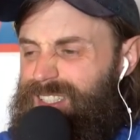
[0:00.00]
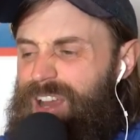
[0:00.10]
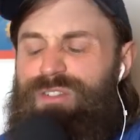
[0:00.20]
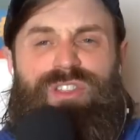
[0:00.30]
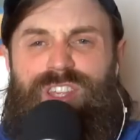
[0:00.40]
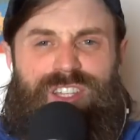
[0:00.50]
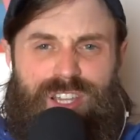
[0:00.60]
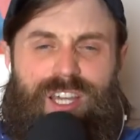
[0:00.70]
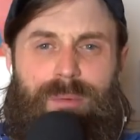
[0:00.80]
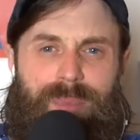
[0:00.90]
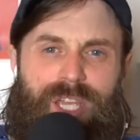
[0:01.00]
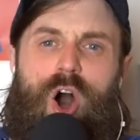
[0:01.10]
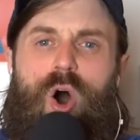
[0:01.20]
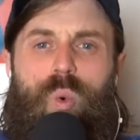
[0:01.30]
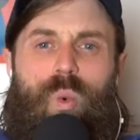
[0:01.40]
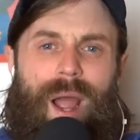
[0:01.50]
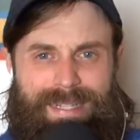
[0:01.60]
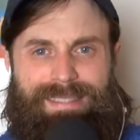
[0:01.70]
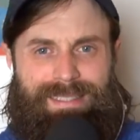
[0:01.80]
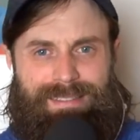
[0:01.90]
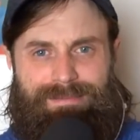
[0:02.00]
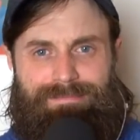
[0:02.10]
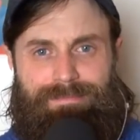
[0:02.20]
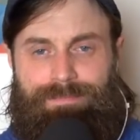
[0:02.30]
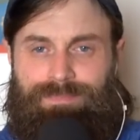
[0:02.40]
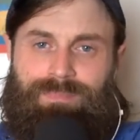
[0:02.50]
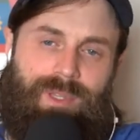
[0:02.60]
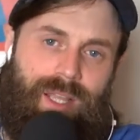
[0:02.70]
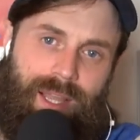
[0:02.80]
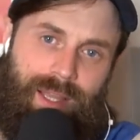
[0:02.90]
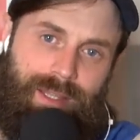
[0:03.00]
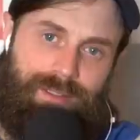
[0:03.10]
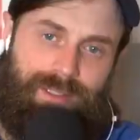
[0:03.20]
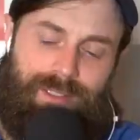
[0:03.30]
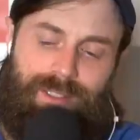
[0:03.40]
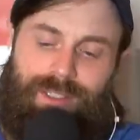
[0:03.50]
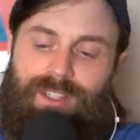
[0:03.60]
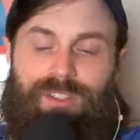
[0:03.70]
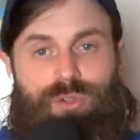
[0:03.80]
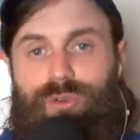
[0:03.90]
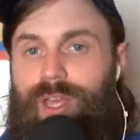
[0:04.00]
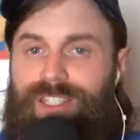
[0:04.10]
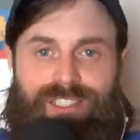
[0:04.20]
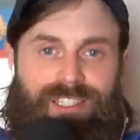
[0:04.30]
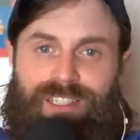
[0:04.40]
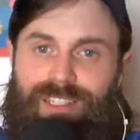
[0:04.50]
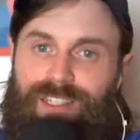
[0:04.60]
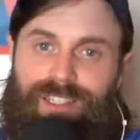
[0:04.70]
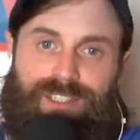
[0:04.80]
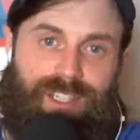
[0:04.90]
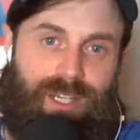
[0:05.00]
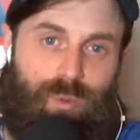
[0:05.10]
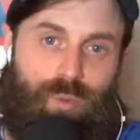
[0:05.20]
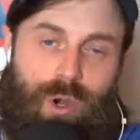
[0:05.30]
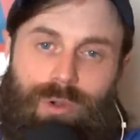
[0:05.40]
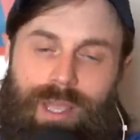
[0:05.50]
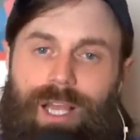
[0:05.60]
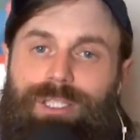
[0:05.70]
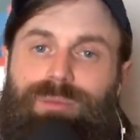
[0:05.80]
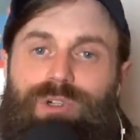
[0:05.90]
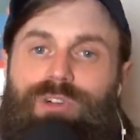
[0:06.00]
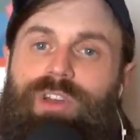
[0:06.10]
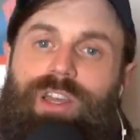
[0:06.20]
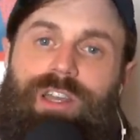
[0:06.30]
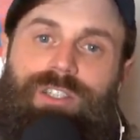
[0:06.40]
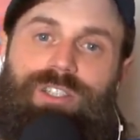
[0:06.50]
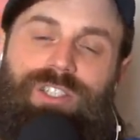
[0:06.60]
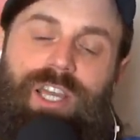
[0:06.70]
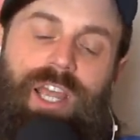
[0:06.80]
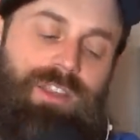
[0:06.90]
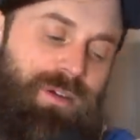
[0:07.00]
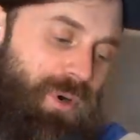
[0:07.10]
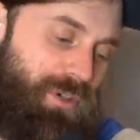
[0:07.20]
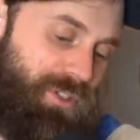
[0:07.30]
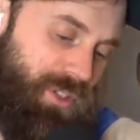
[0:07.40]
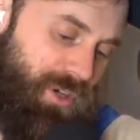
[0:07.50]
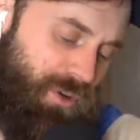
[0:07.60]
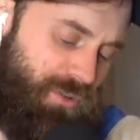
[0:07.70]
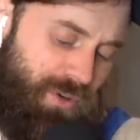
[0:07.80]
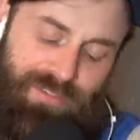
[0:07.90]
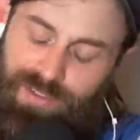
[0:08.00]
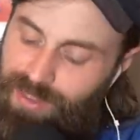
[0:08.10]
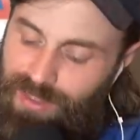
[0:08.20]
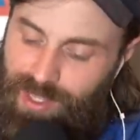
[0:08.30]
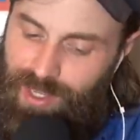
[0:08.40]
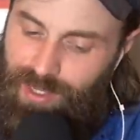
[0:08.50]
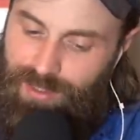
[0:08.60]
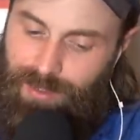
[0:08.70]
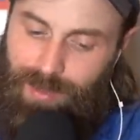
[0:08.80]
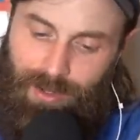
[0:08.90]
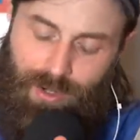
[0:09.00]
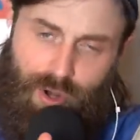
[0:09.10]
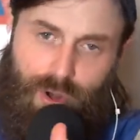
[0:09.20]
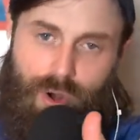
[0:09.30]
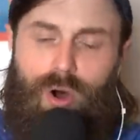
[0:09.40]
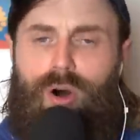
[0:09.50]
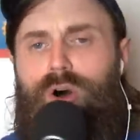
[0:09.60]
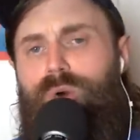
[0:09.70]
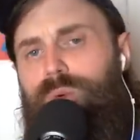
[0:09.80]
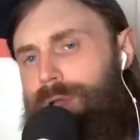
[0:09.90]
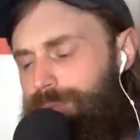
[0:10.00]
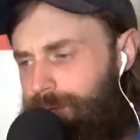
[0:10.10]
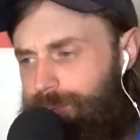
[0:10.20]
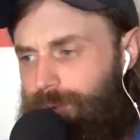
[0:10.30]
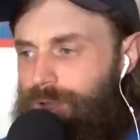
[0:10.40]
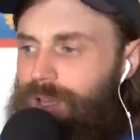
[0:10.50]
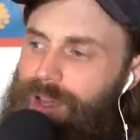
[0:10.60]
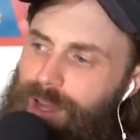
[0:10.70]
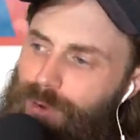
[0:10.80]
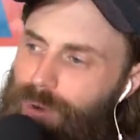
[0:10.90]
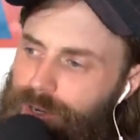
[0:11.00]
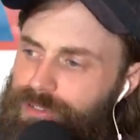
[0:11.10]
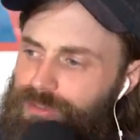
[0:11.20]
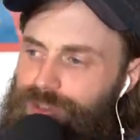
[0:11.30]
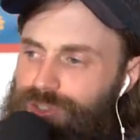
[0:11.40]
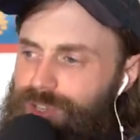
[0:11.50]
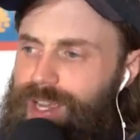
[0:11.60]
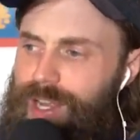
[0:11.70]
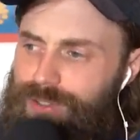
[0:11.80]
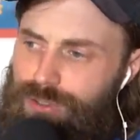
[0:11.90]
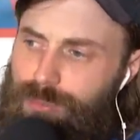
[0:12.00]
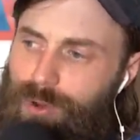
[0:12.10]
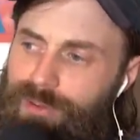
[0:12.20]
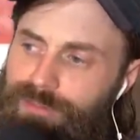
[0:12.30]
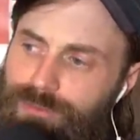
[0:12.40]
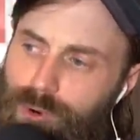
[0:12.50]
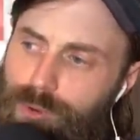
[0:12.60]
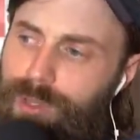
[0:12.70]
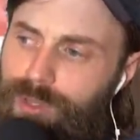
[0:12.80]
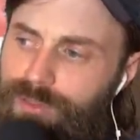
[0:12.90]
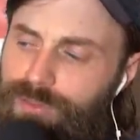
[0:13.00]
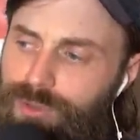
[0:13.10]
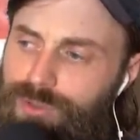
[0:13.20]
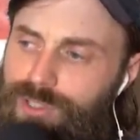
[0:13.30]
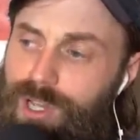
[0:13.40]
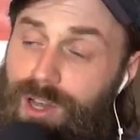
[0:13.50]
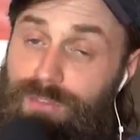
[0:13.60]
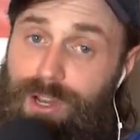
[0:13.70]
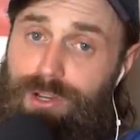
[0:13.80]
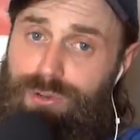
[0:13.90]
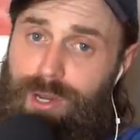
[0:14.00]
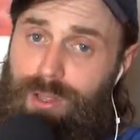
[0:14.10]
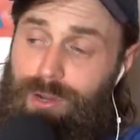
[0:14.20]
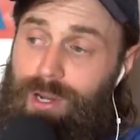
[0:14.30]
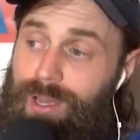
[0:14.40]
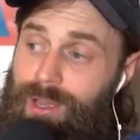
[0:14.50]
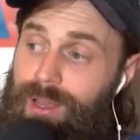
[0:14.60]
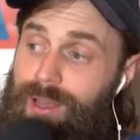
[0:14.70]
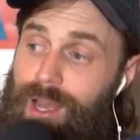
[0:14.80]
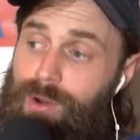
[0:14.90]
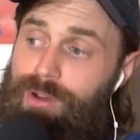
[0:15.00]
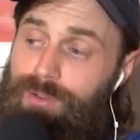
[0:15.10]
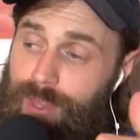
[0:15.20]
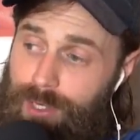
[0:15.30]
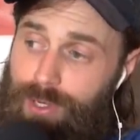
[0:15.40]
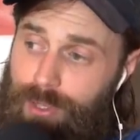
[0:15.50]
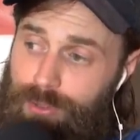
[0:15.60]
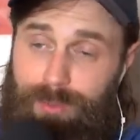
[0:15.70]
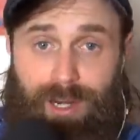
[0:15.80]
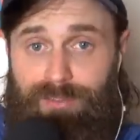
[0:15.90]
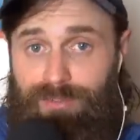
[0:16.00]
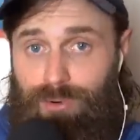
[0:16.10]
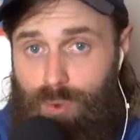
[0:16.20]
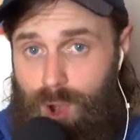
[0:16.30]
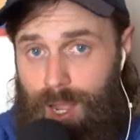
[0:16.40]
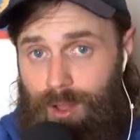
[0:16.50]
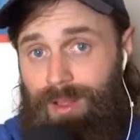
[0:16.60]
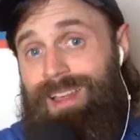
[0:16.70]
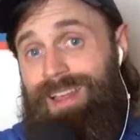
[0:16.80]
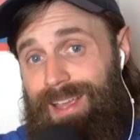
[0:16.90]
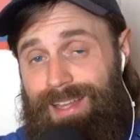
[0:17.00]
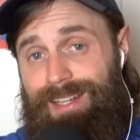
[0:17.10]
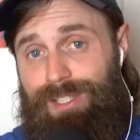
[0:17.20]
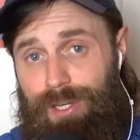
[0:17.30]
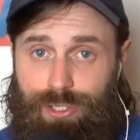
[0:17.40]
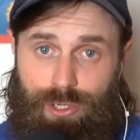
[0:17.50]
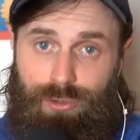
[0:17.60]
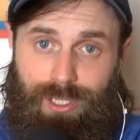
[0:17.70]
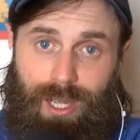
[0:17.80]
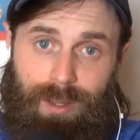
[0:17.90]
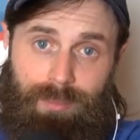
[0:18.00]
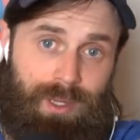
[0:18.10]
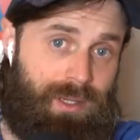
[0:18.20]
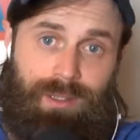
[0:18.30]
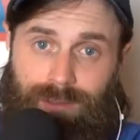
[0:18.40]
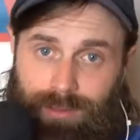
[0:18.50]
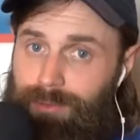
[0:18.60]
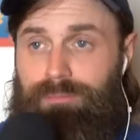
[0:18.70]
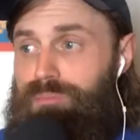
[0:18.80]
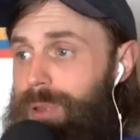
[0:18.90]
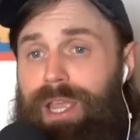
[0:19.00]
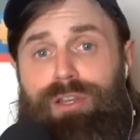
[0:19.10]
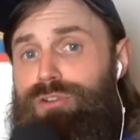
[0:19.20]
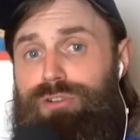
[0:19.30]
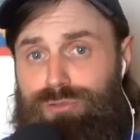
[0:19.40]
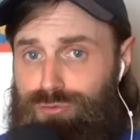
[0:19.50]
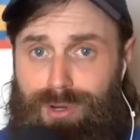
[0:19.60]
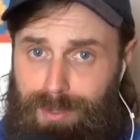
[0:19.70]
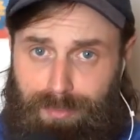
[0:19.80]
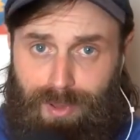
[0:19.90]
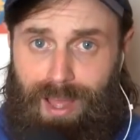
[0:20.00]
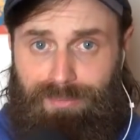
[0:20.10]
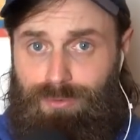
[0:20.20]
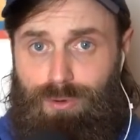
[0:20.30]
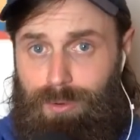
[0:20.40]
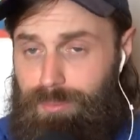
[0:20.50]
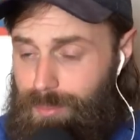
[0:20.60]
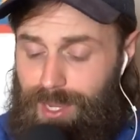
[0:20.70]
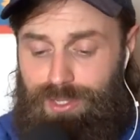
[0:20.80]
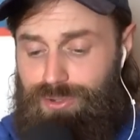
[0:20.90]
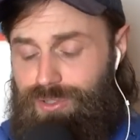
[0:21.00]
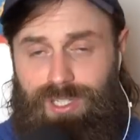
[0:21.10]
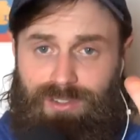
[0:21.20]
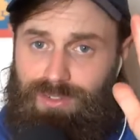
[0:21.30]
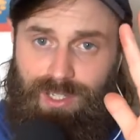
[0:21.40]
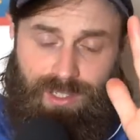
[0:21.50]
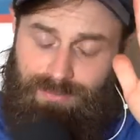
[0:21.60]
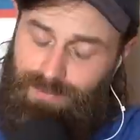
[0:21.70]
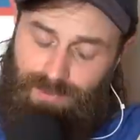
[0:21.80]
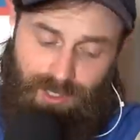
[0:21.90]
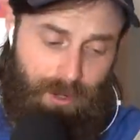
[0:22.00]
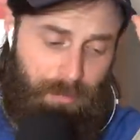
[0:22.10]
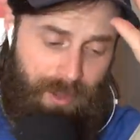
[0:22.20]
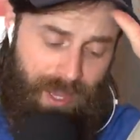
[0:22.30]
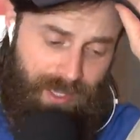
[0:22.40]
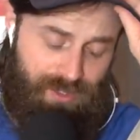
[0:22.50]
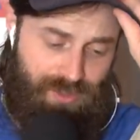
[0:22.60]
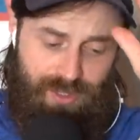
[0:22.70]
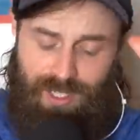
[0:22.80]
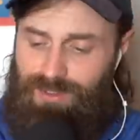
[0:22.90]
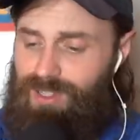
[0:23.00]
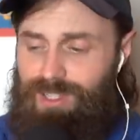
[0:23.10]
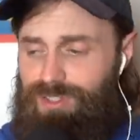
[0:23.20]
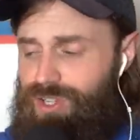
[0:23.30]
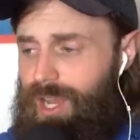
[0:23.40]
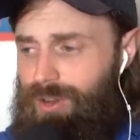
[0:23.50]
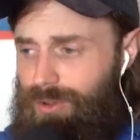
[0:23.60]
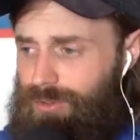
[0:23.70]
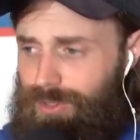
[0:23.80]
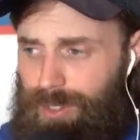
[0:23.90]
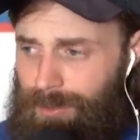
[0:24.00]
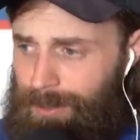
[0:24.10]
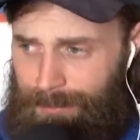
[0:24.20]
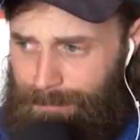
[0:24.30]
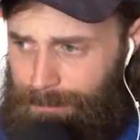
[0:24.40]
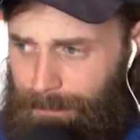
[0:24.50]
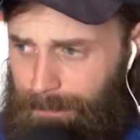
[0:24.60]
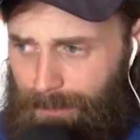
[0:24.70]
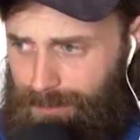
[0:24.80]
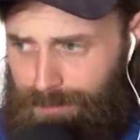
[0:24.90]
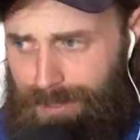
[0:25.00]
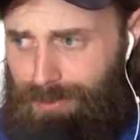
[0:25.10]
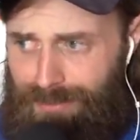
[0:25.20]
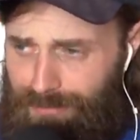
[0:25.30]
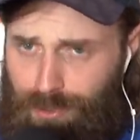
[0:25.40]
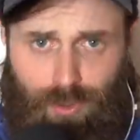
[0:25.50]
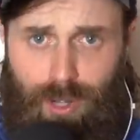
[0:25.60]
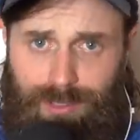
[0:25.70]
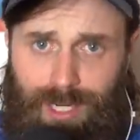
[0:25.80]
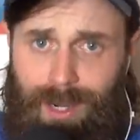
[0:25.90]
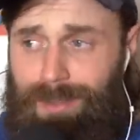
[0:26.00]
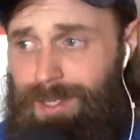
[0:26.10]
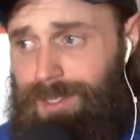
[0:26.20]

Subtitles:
Everything's Gonna Be All White. And you guessed it, it is a woke-ass movie saying the most horrific things about all white people. How wonderful. So they got 2.4 million views on their trailer. However, that trailer's been out for a while, and it's on Showtime, major streaming platform, major TV, you know, paid TV channel, you know, it's been around for a long time.